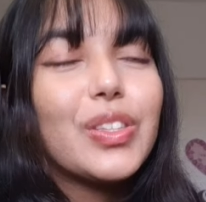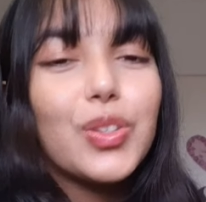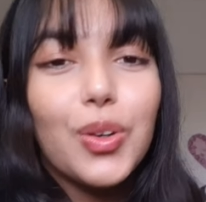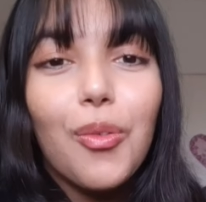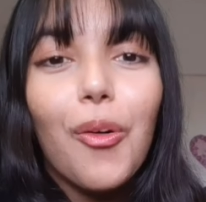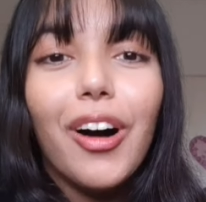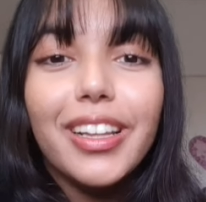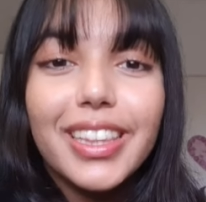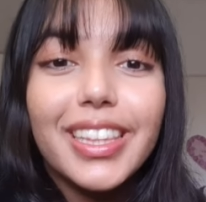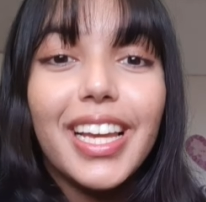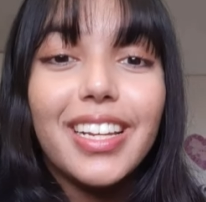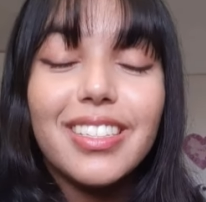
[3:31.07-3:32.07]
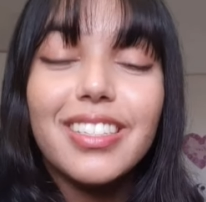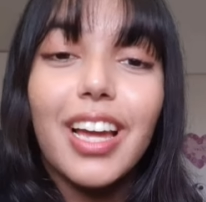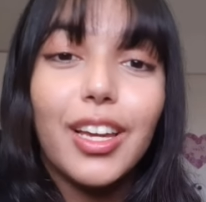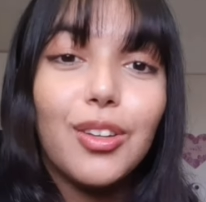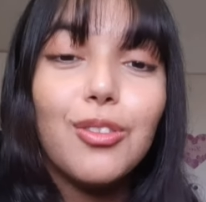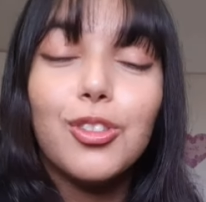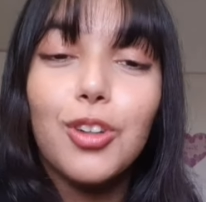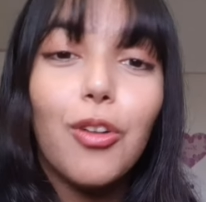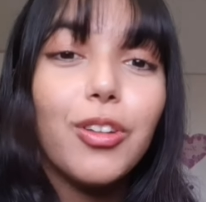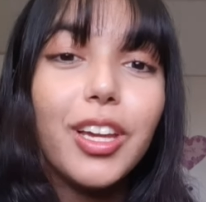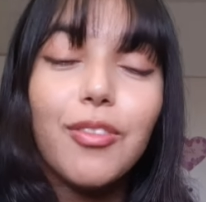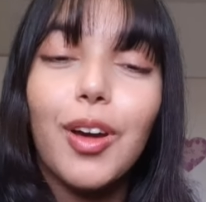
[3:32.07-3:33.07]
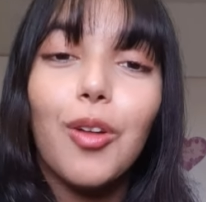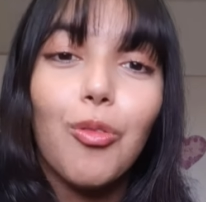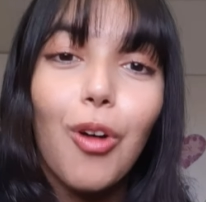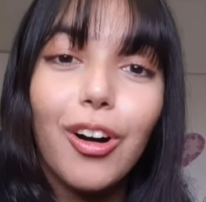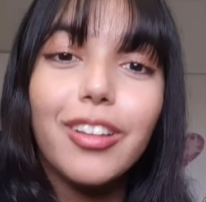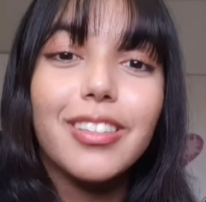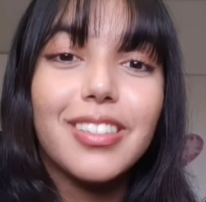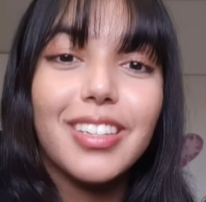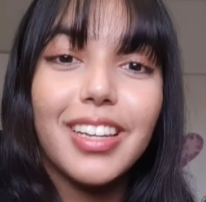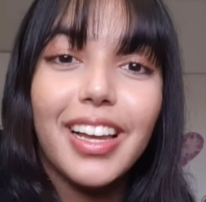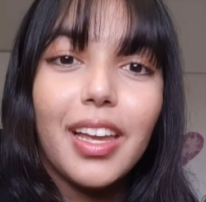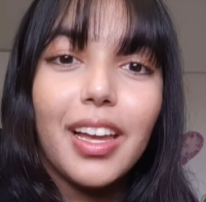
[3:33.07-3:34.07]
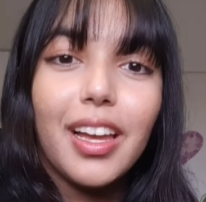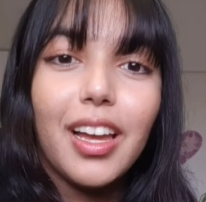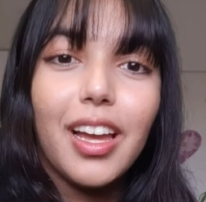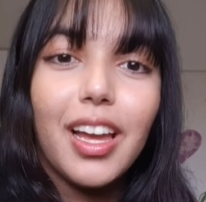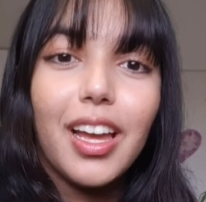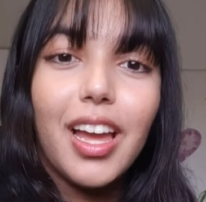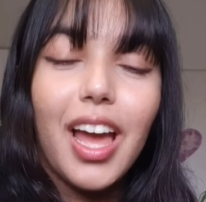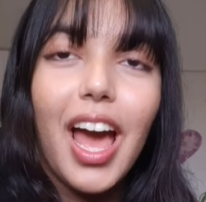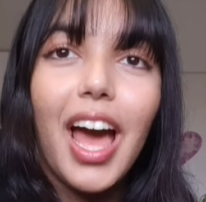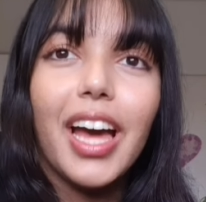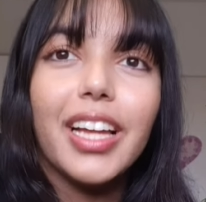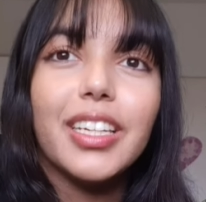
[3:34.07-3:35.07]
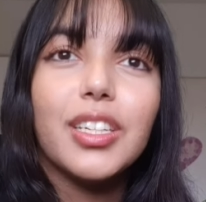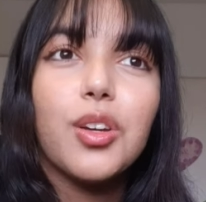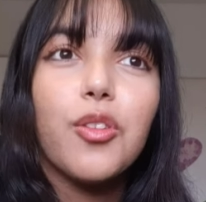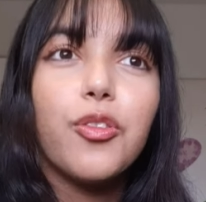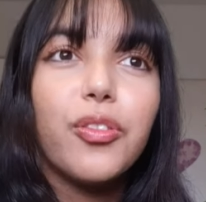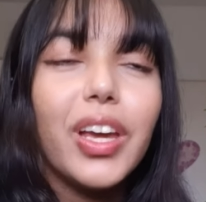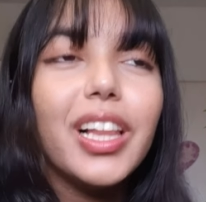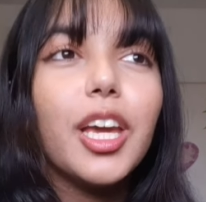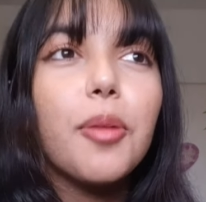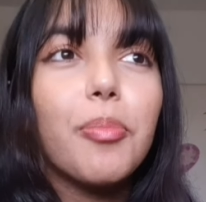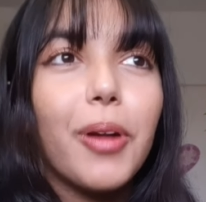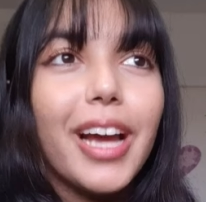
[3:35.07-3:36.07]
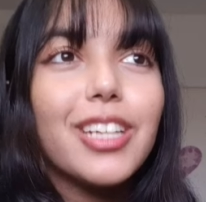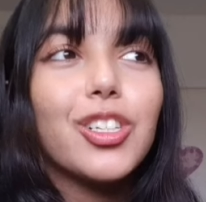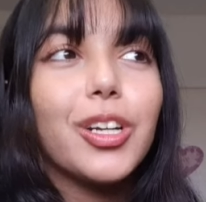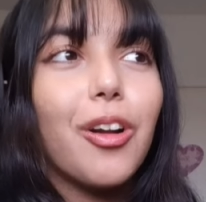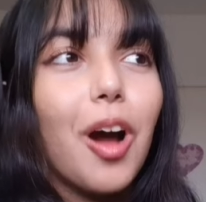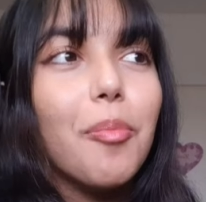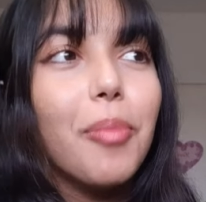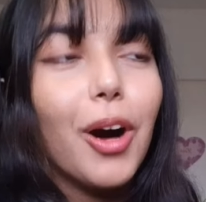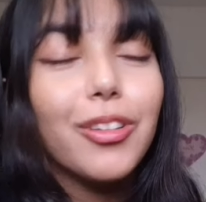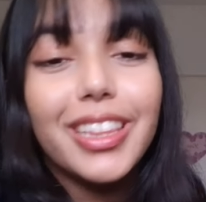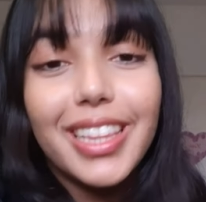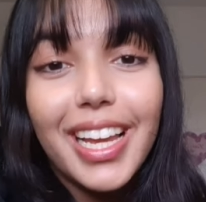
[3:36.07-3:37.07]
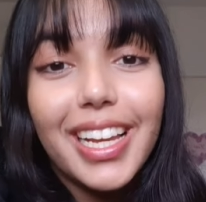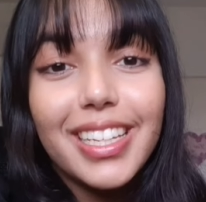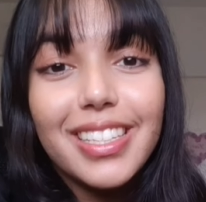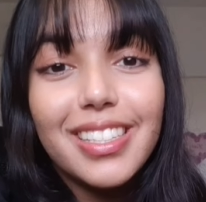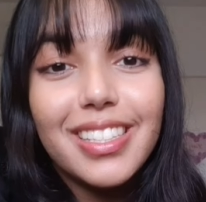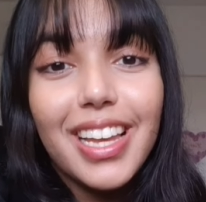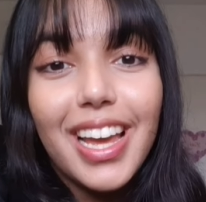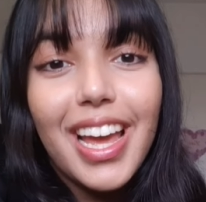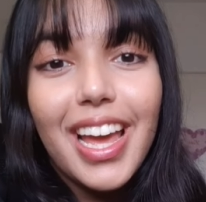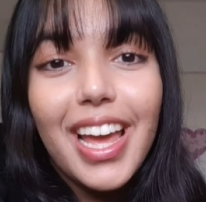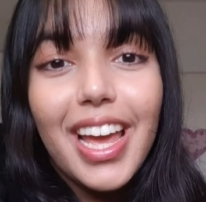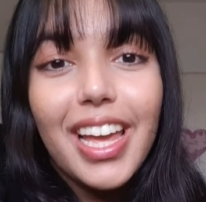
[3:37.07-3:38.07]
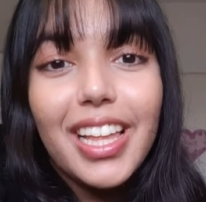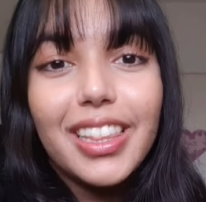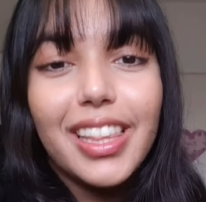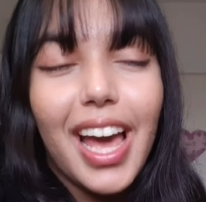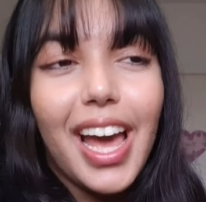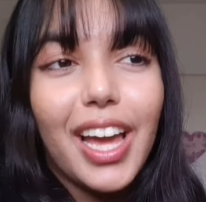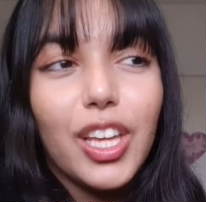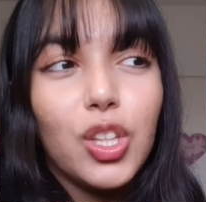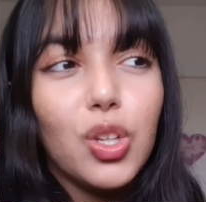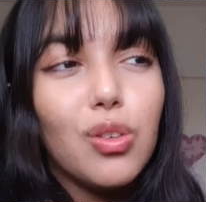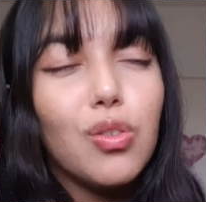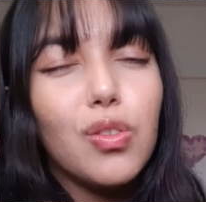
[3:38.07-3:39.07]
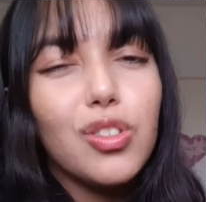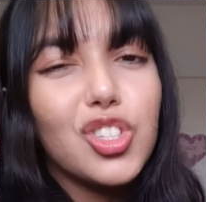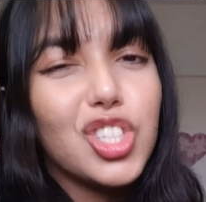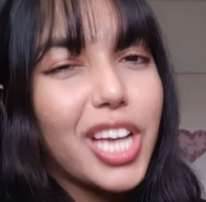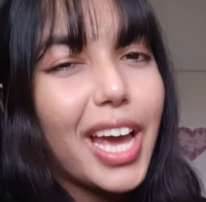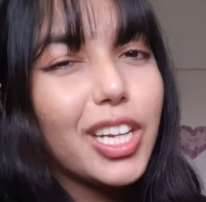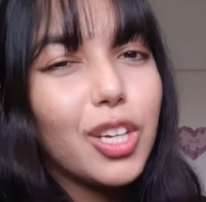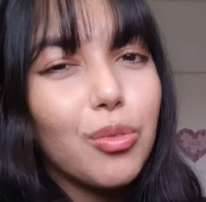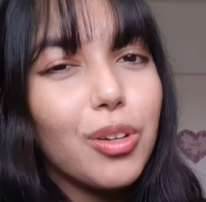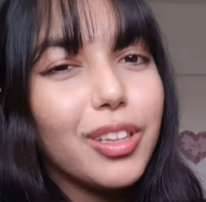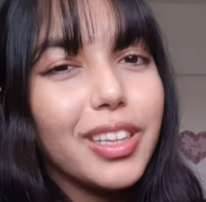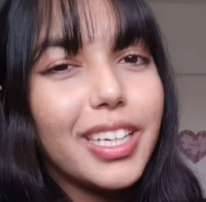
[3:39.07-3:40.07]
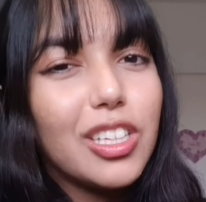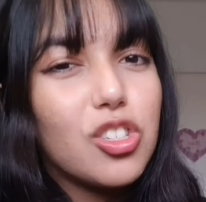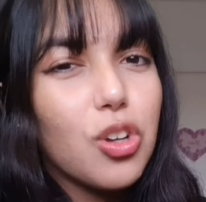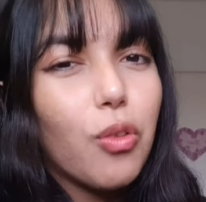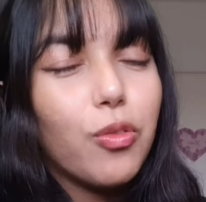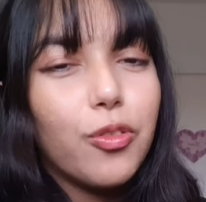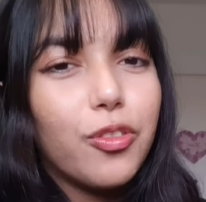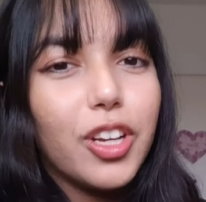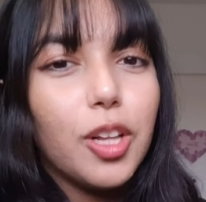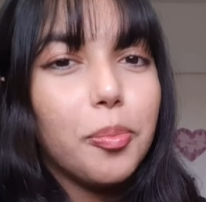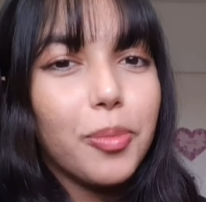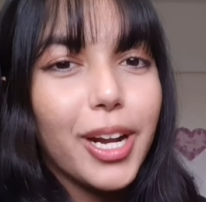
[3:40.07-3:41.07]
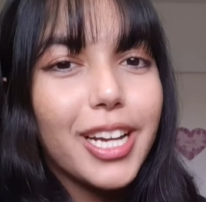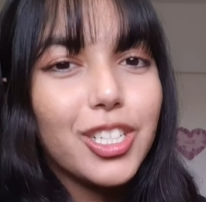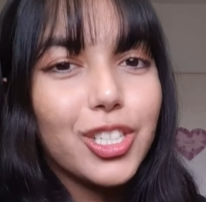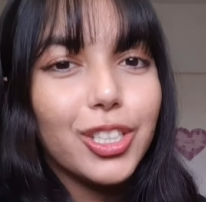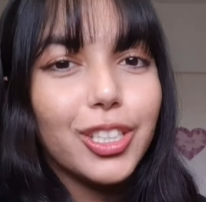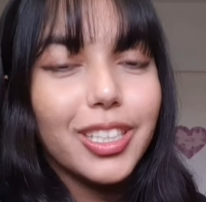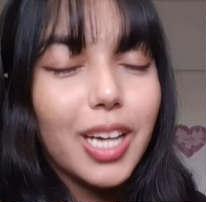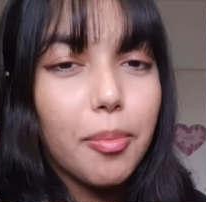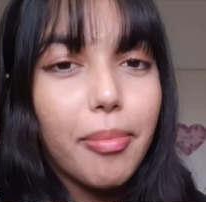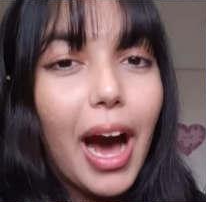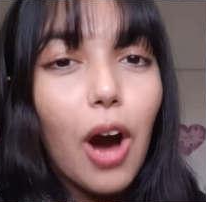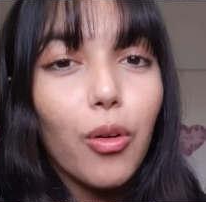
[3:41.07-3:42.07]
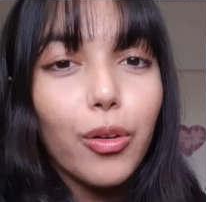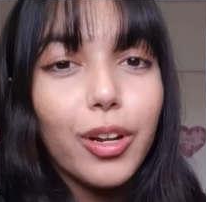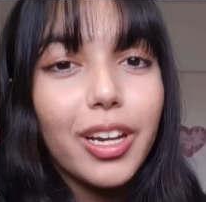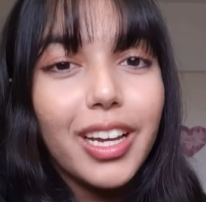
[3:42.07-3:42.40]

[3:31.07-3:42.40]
to want things that you don't even want. And feeling pressure about things that you genuinely don't feel pressured about